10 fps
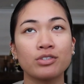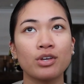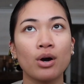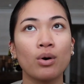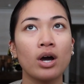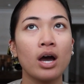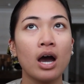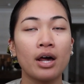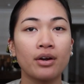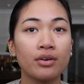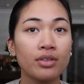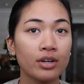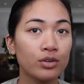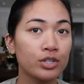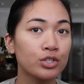So another thing
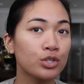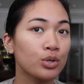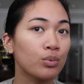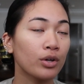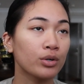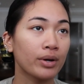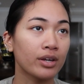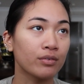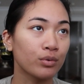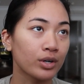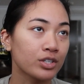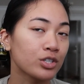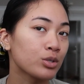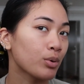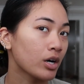you can do while you're waiting for it to
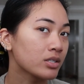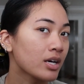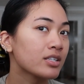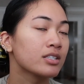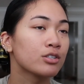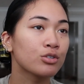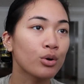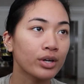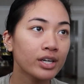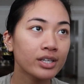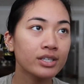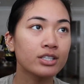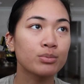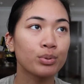just process and soak in is